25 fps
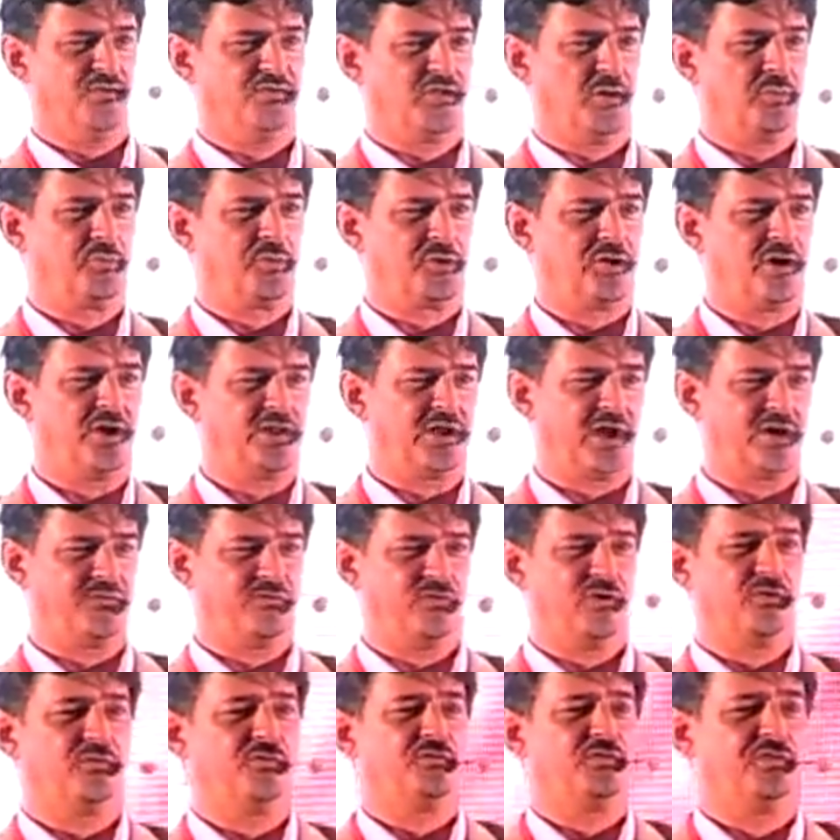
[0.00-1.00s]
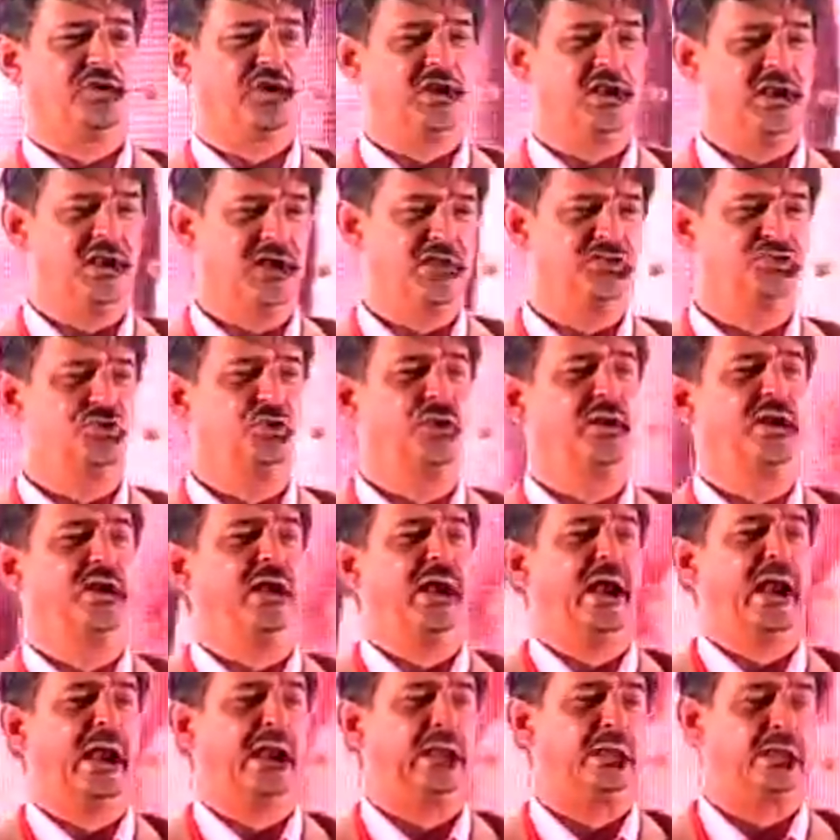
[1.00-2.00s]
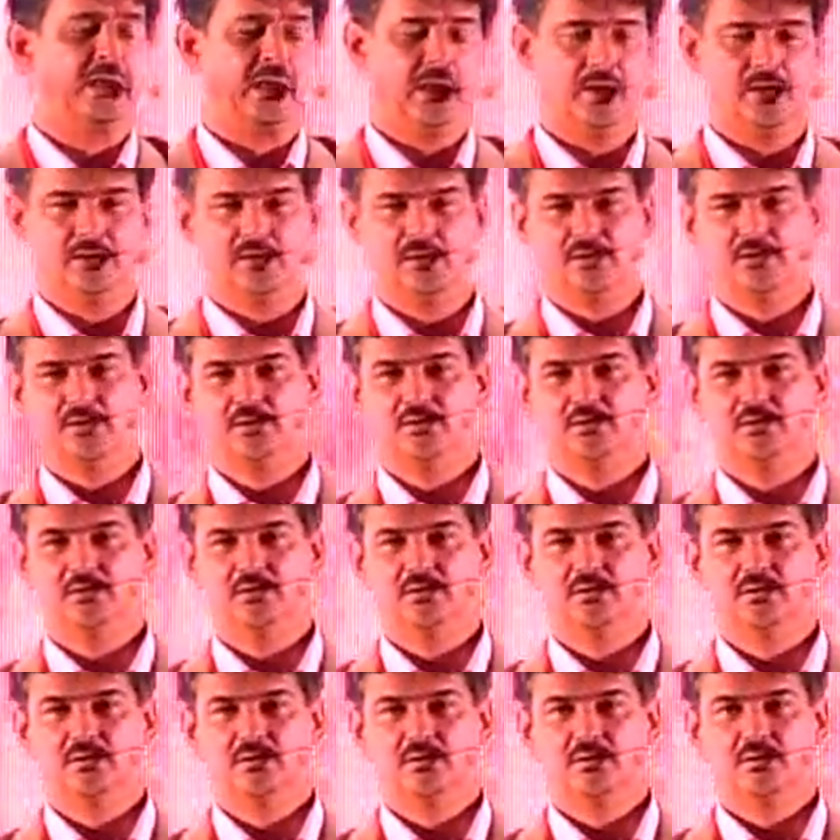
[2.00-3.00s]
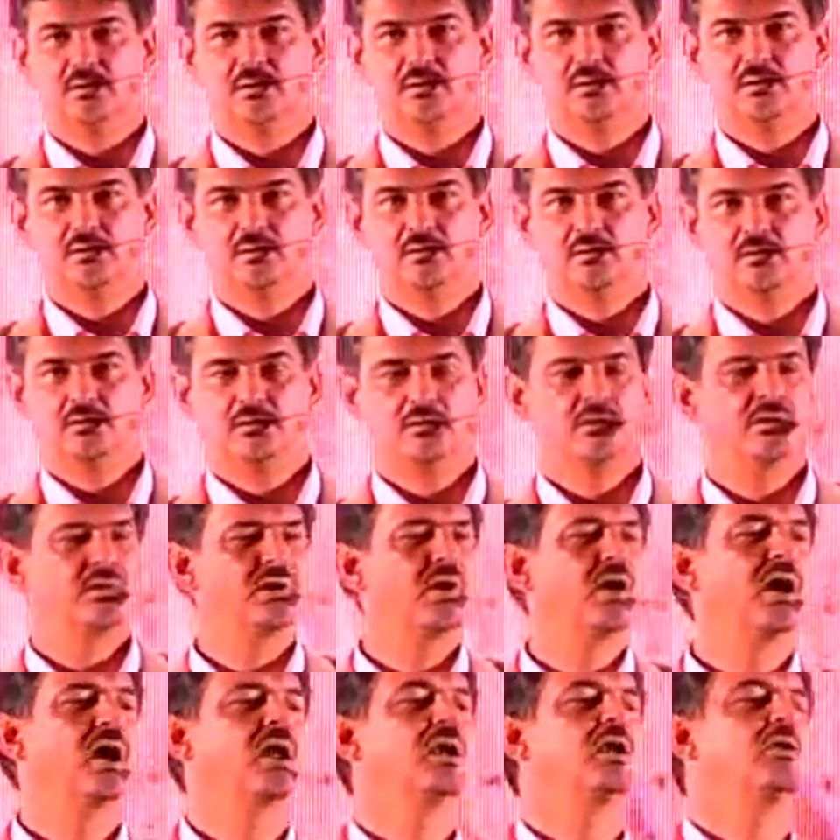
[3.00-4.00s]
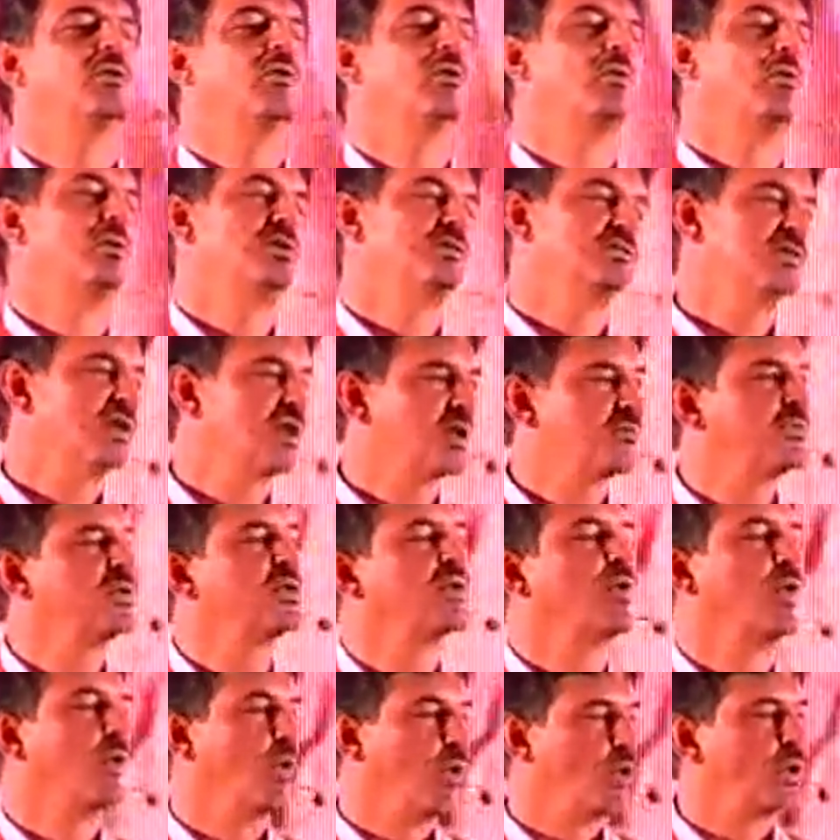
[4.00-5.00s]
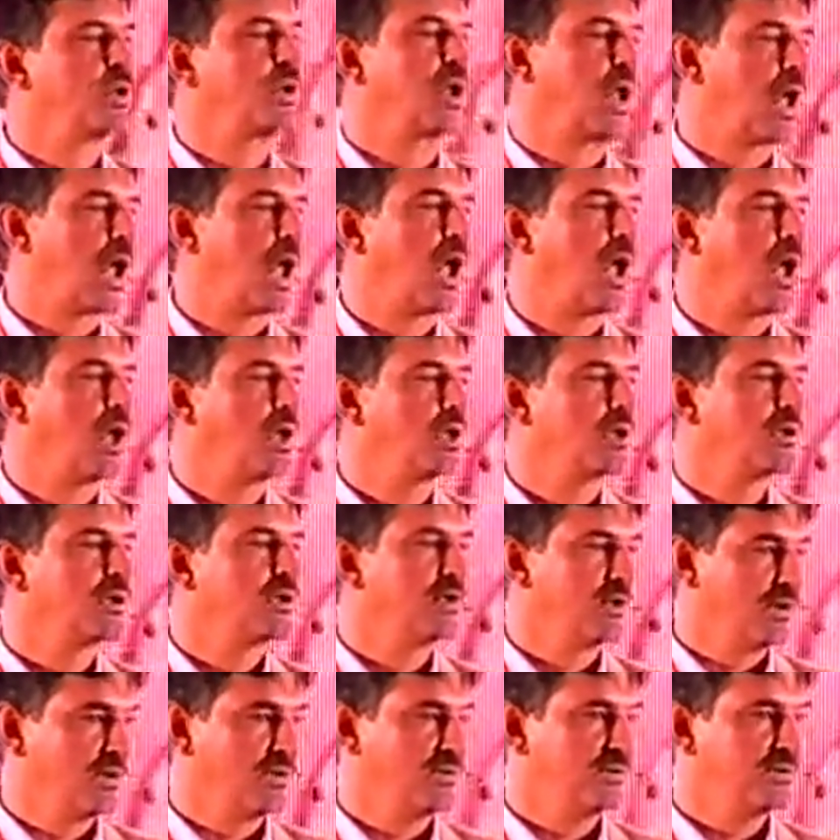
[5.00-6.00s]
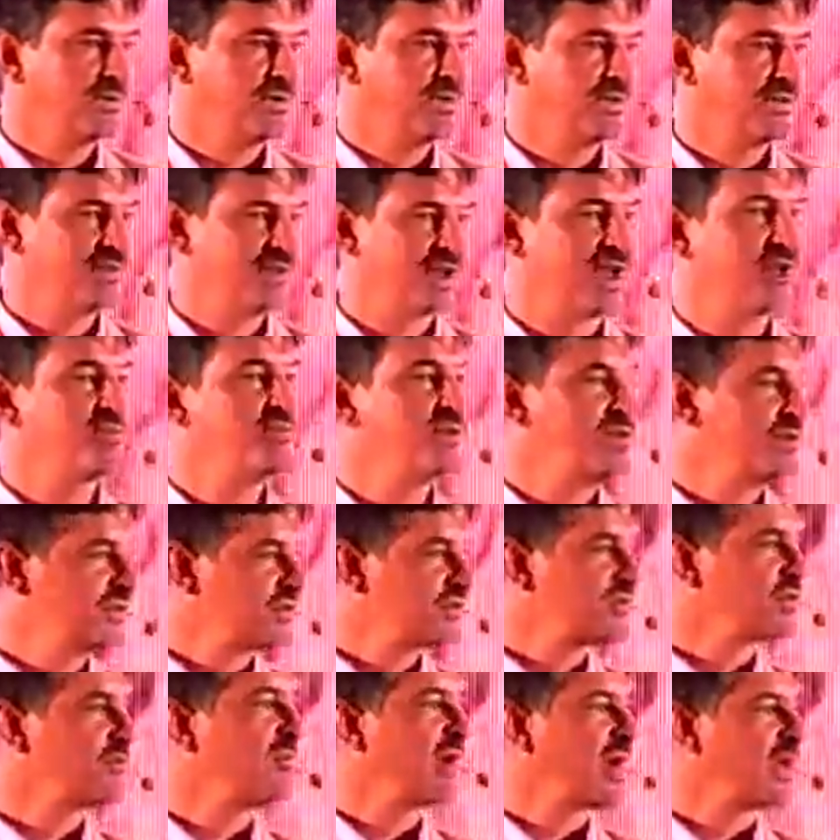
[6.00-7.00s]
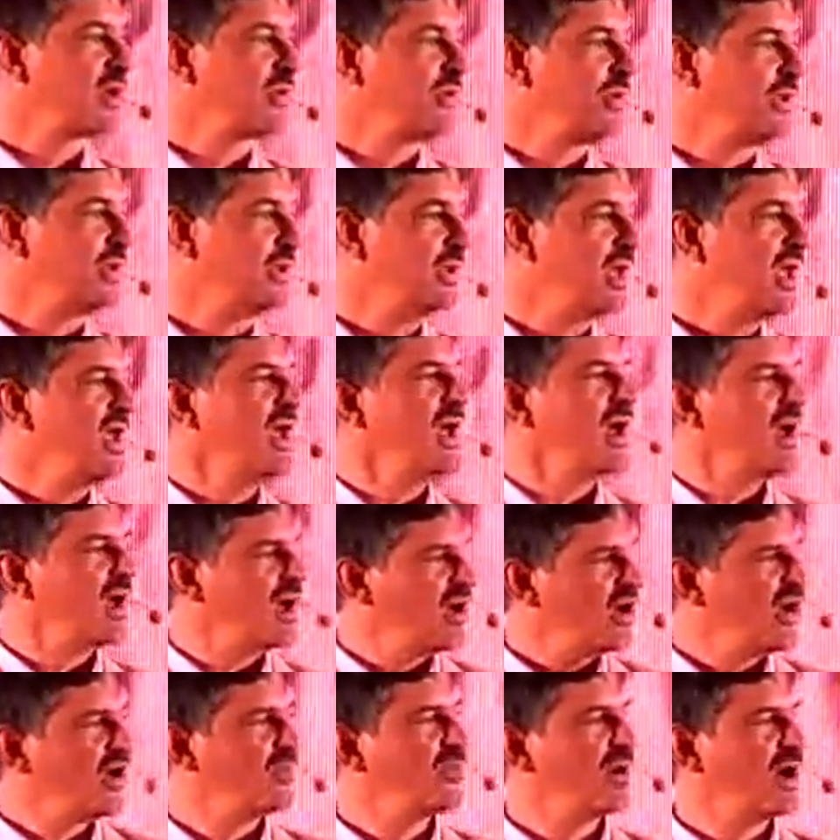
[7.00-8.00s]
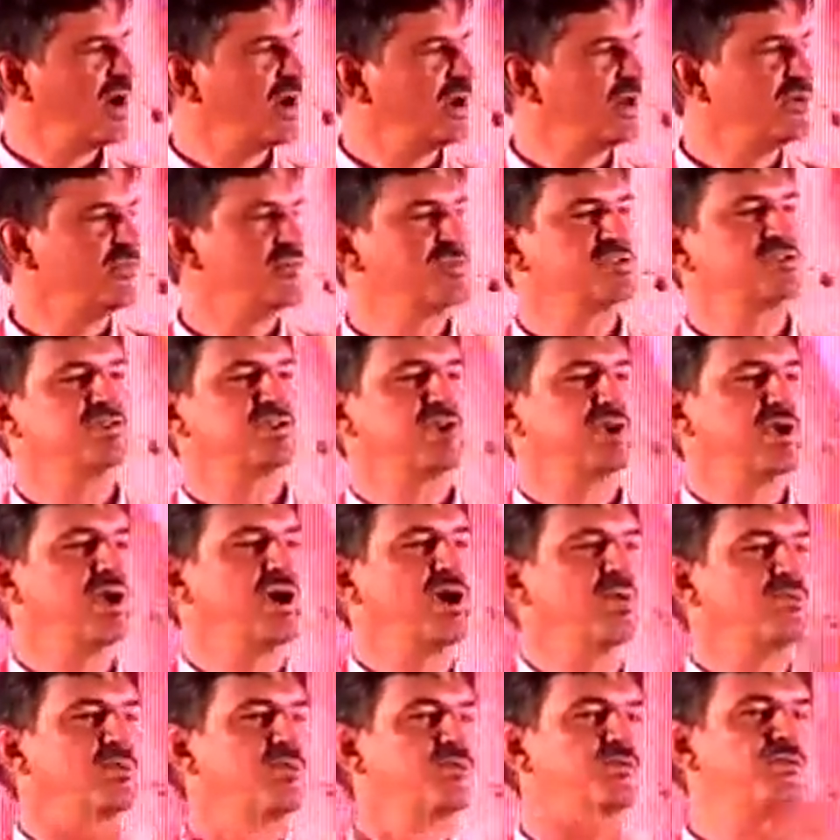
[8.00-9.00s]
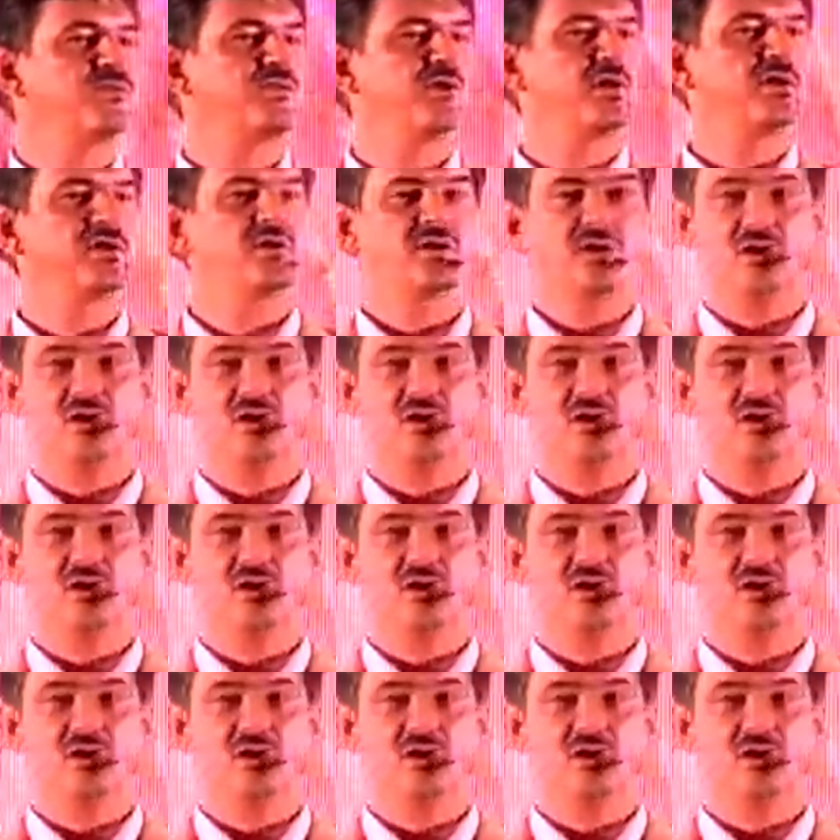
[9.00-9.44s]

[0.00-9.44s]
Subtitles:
of the product for free as you can handle. Hello, isn't that a bit old la? You know? That appeals to my greed. How about if we say, I'm in front